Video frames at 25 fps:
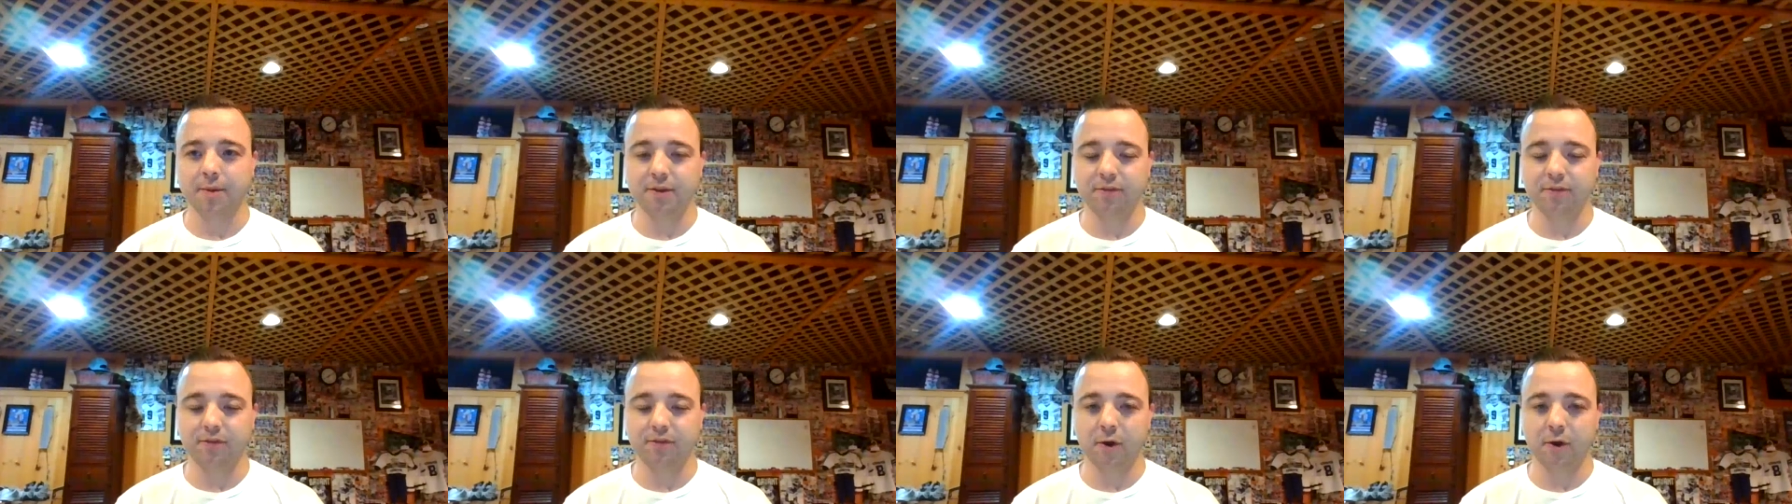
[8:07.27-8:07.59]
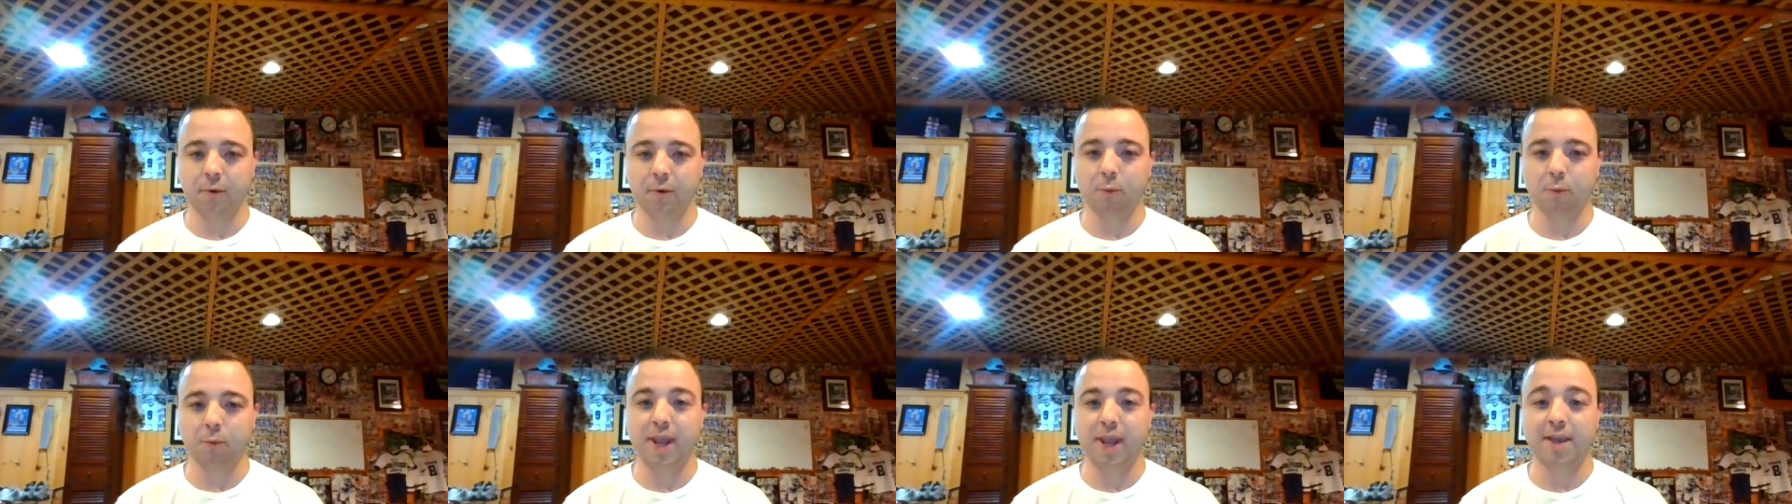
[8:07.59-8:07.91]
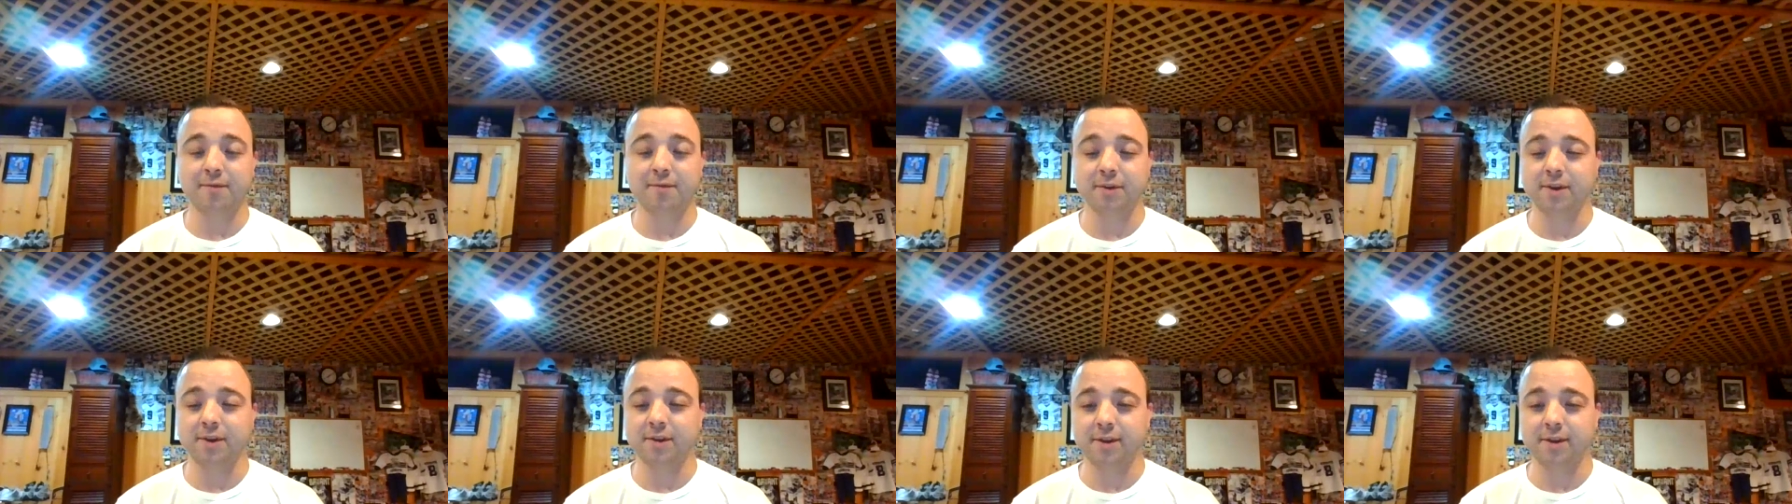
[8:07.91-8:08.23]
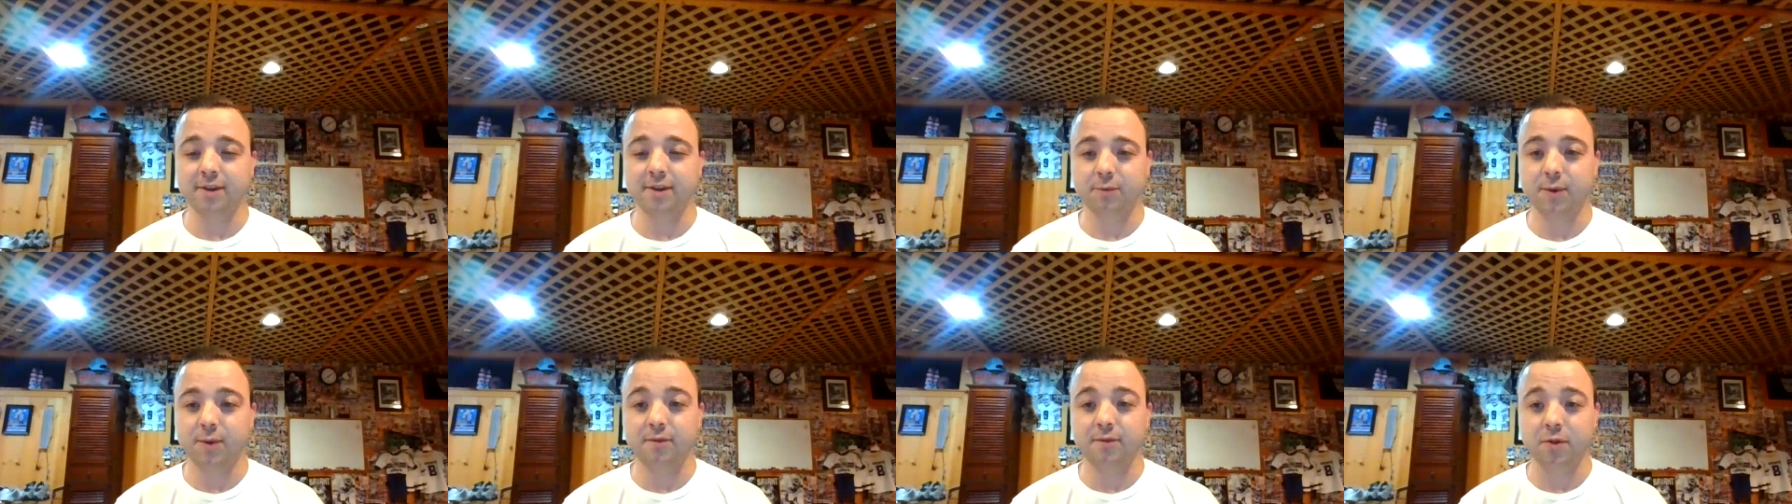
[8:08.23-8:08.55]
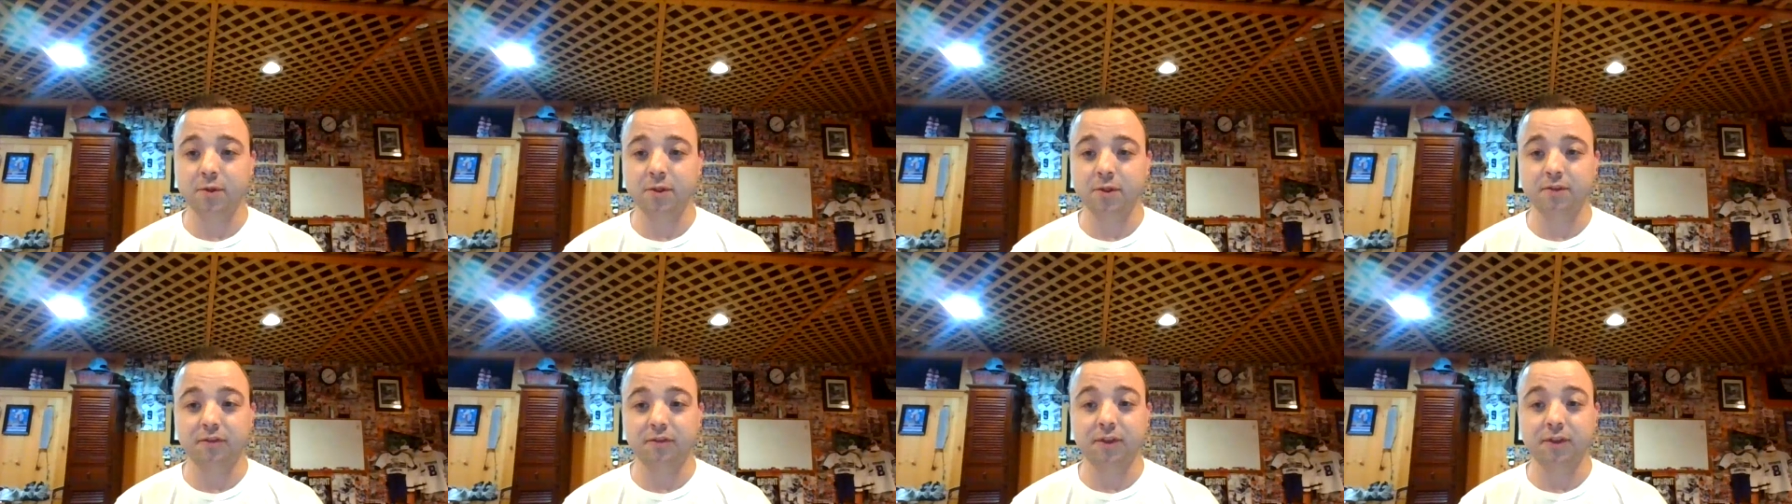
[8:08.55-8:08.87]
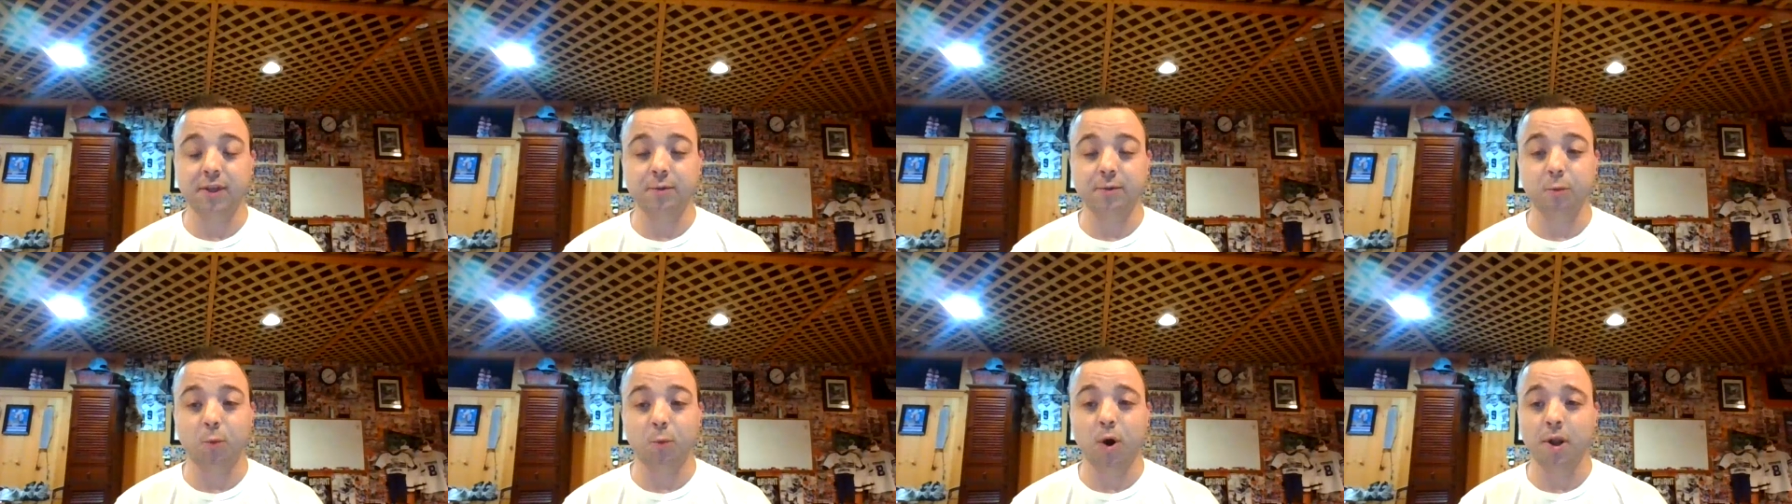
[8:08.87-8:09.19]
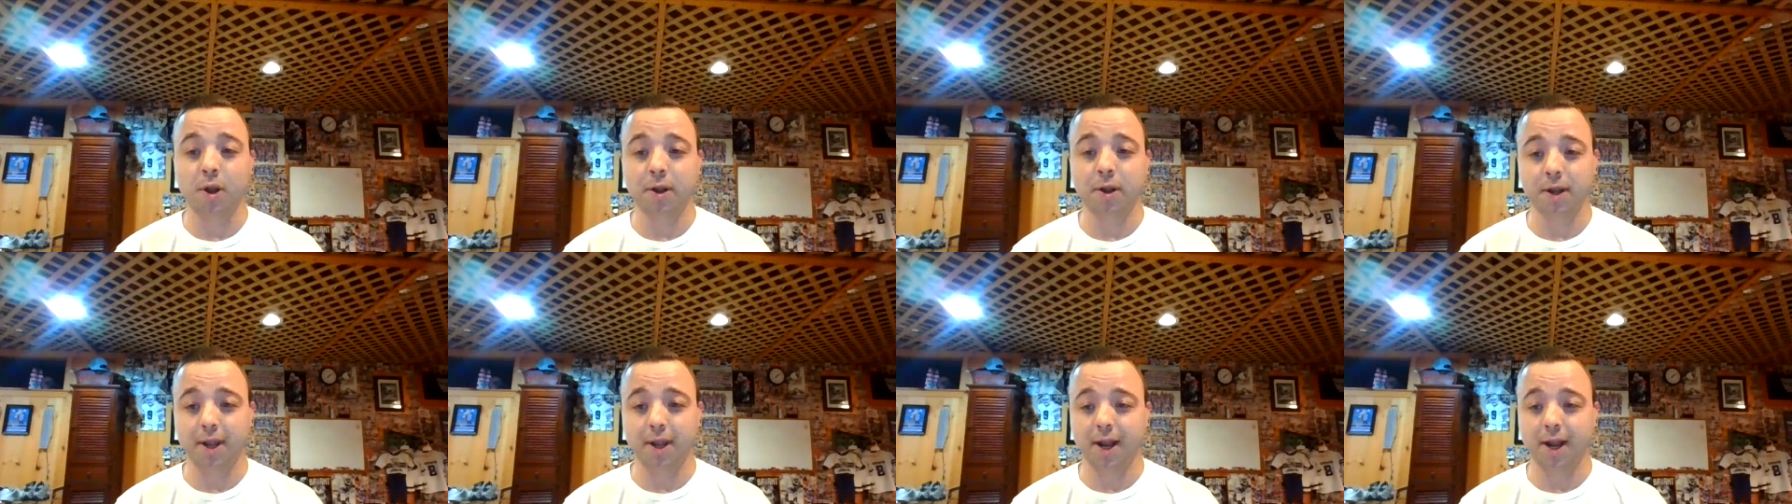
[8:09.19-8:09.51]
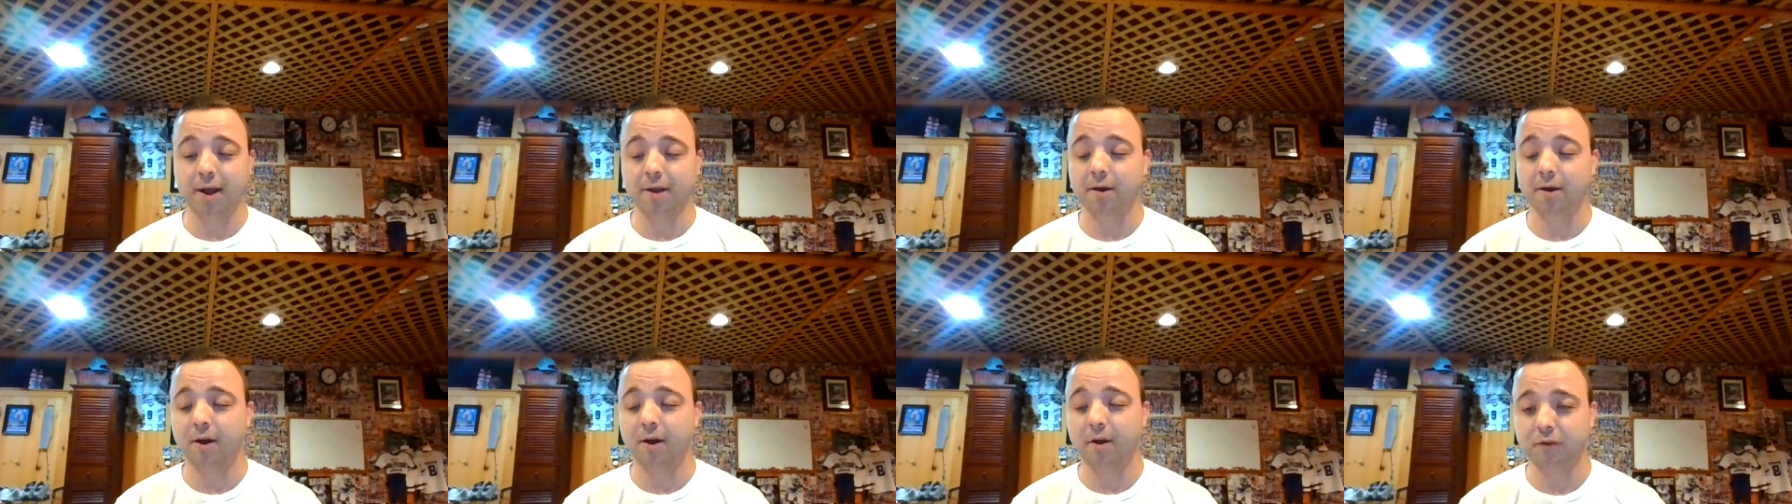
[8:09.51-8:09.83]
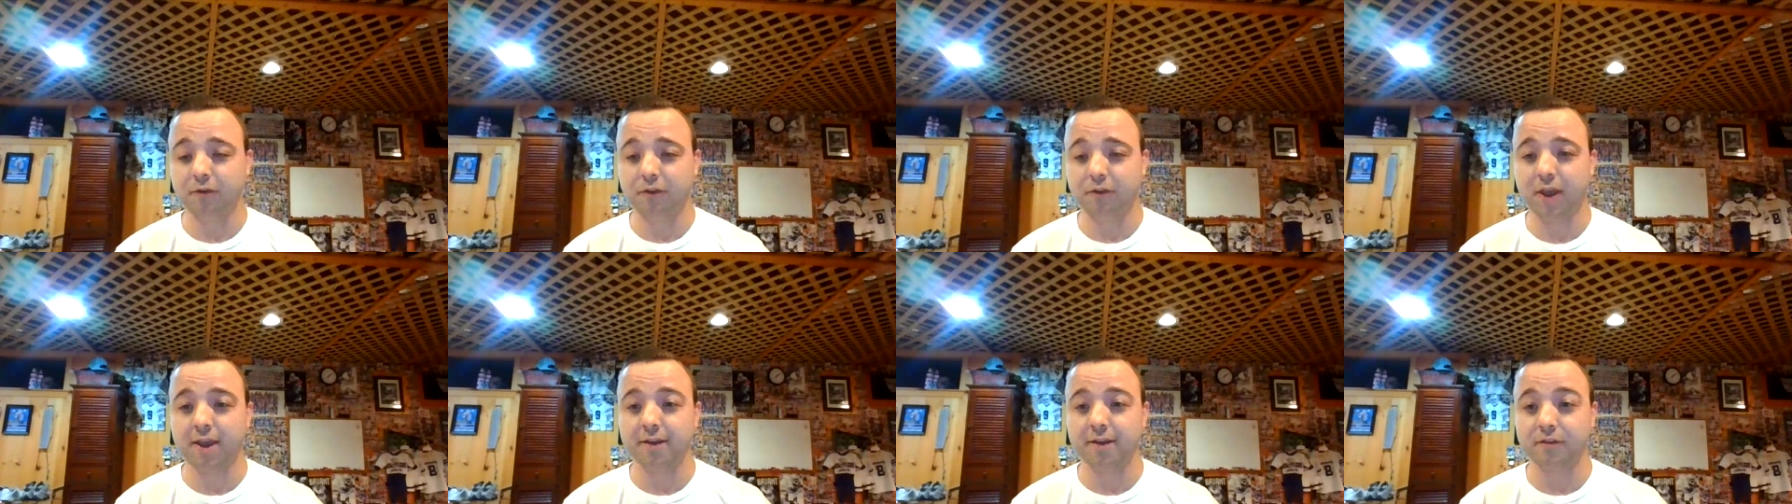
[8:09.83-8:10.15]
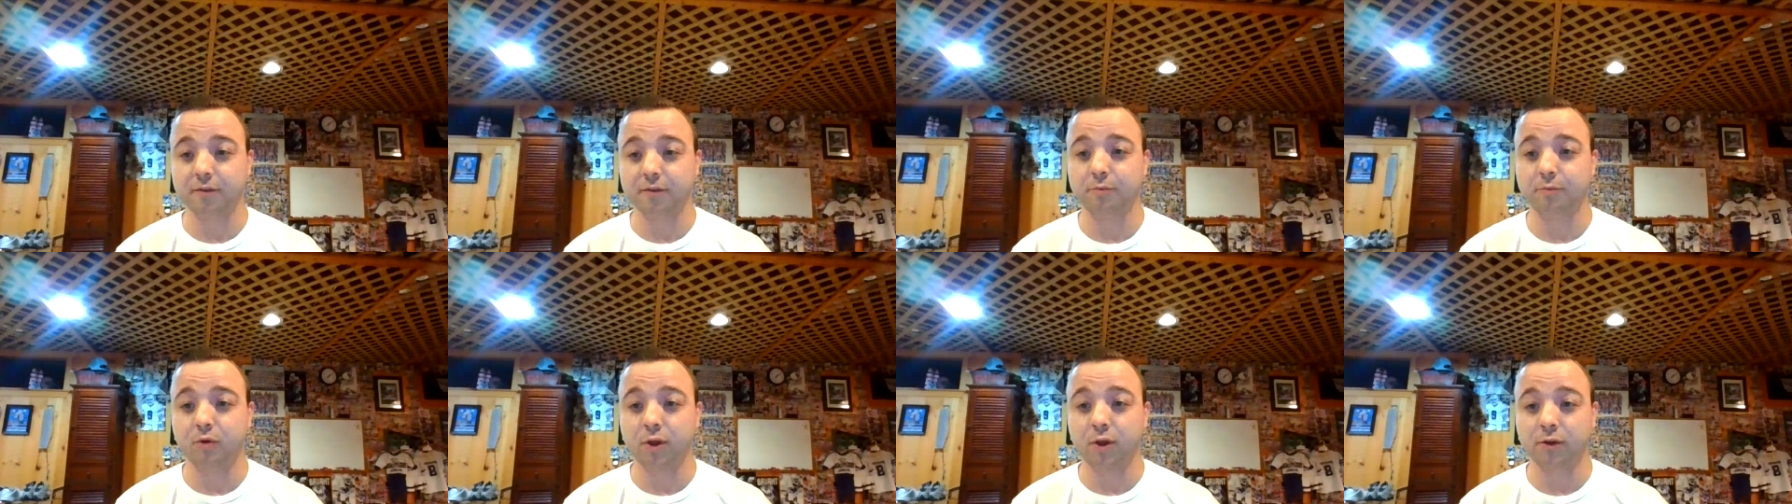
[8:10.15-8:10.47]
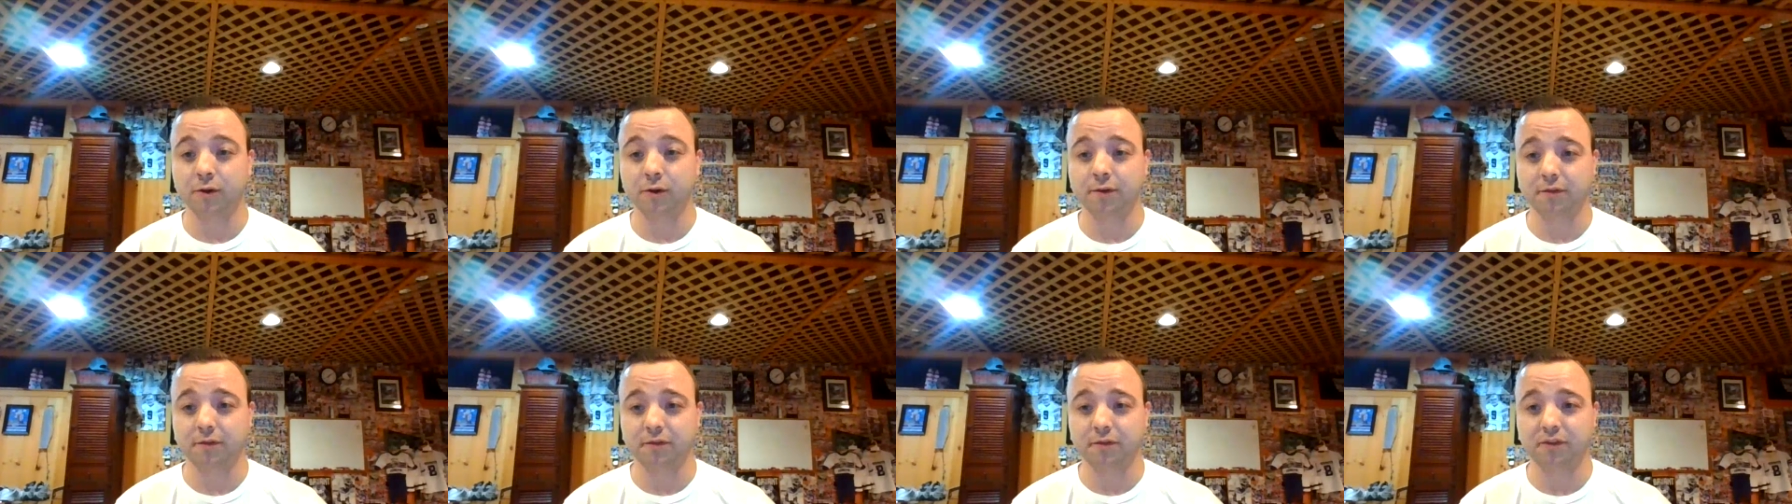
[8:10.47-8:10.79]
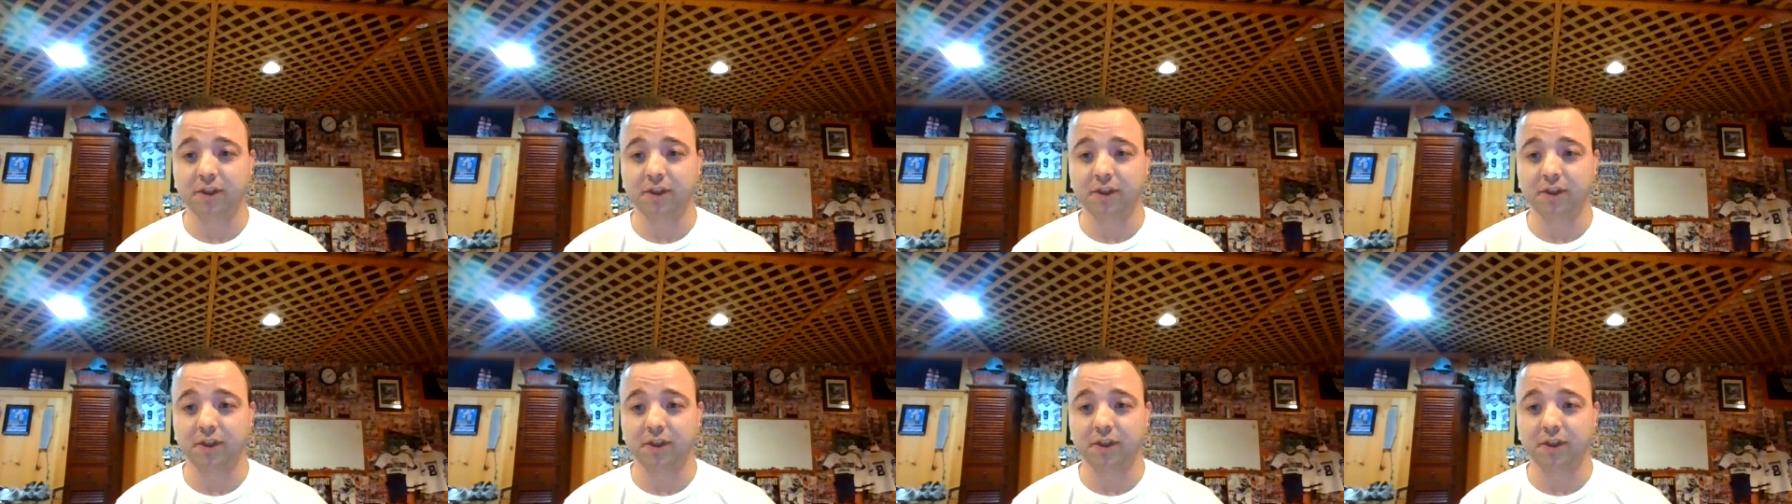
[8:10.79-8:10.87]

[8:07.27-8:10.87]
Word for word: and so we haven't we've only seen one, and I'll, I'll say is the Brotherhood of